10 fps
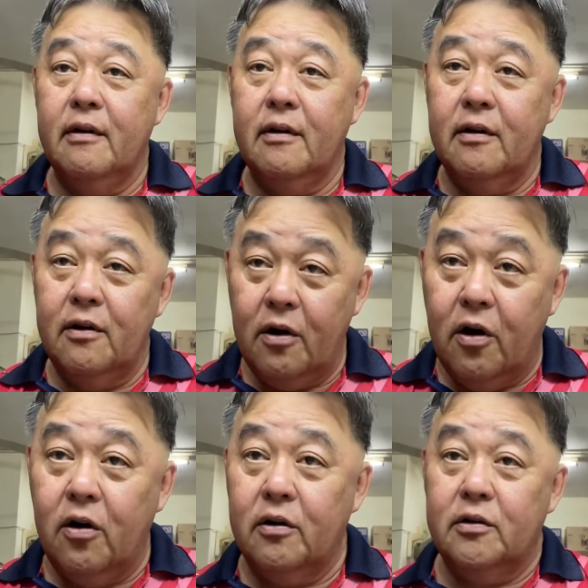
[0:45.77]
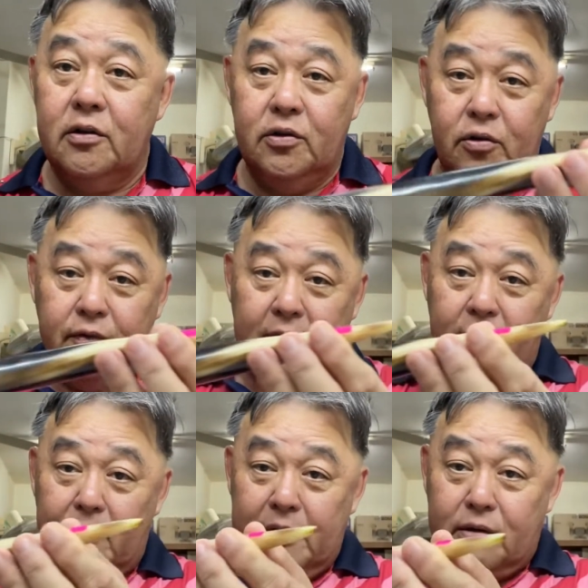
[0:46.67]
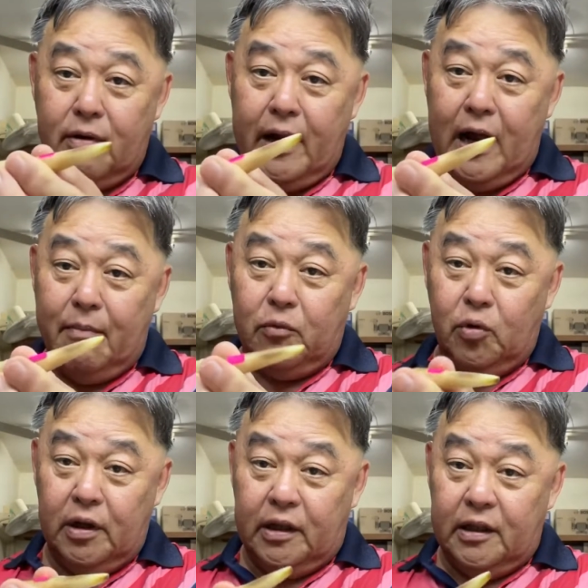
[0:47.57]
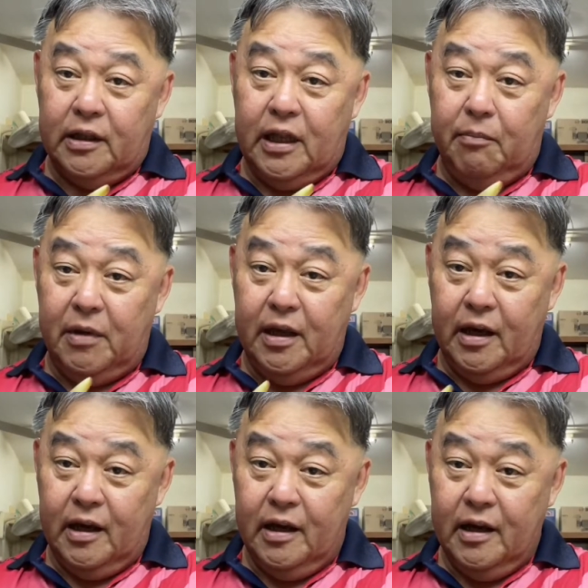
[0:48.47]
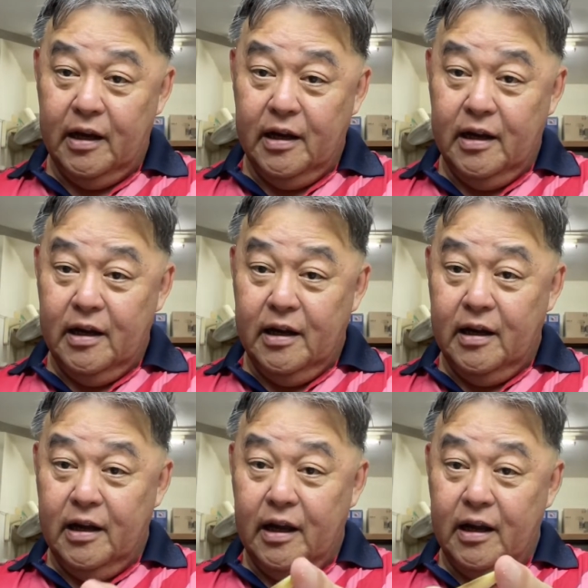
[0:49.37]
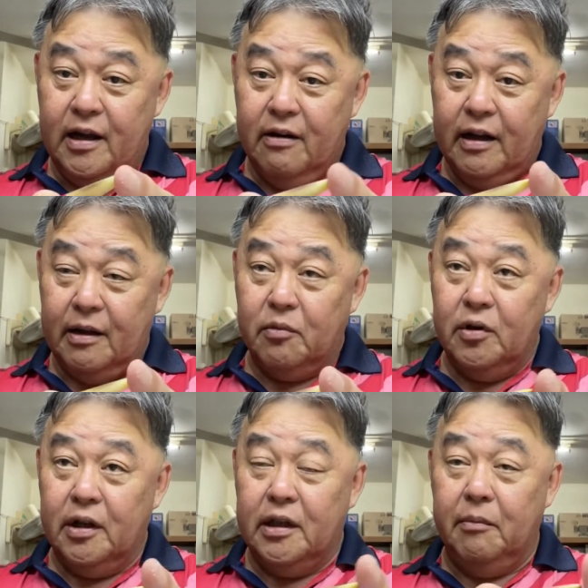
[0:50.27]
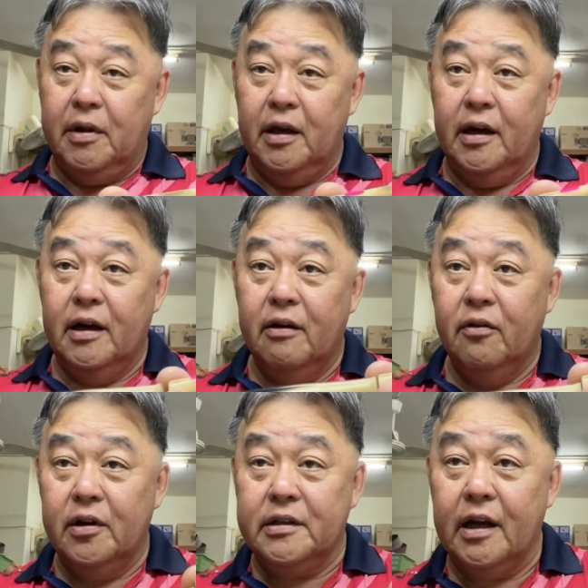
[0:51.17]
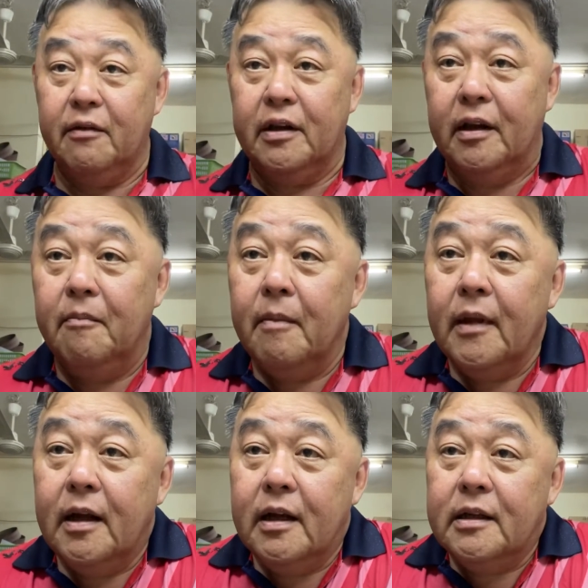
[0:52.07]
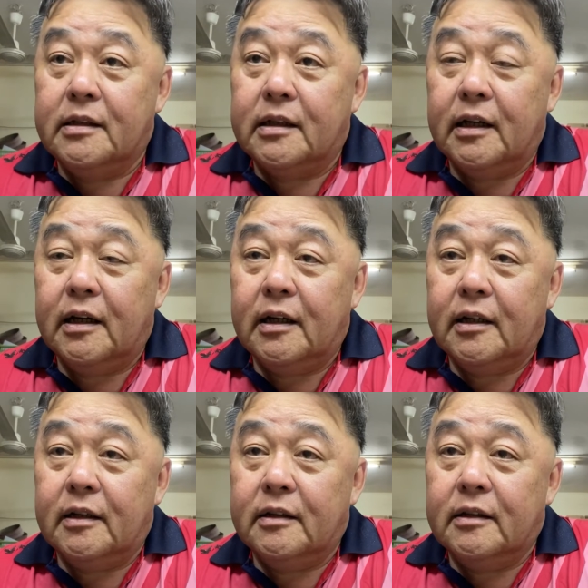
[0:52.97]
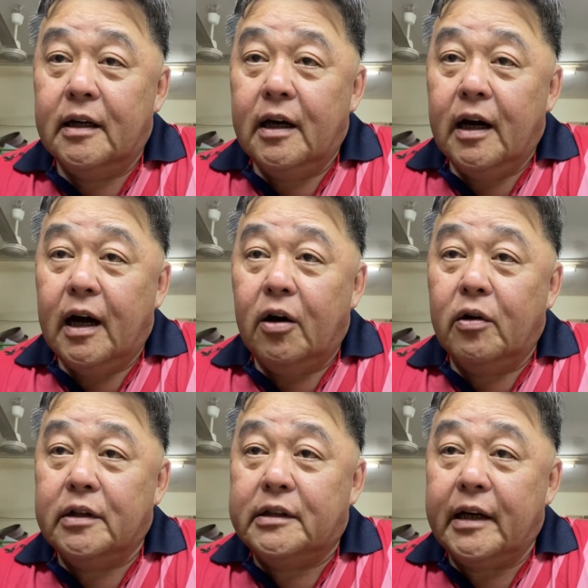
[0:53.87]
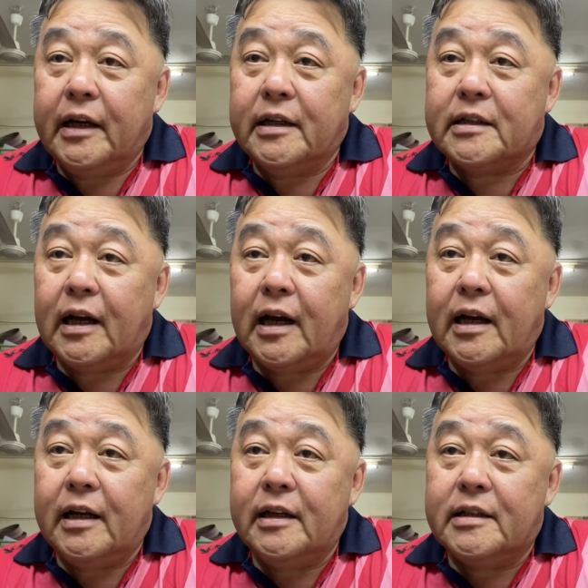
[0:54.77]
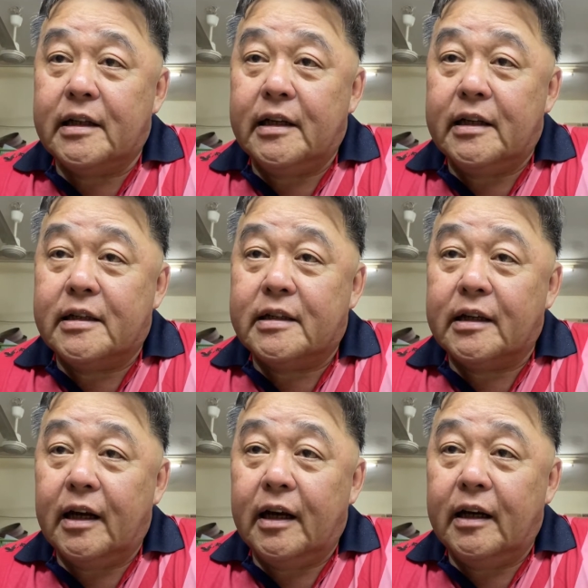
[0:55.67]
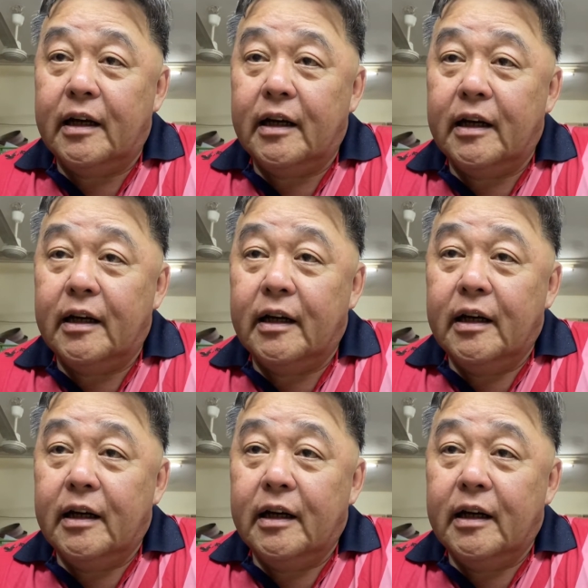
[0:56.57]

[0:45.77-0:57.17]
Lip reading: long shofar. That means right up to the tip here. Yeah, right up to the tip here, 47. So our J size is a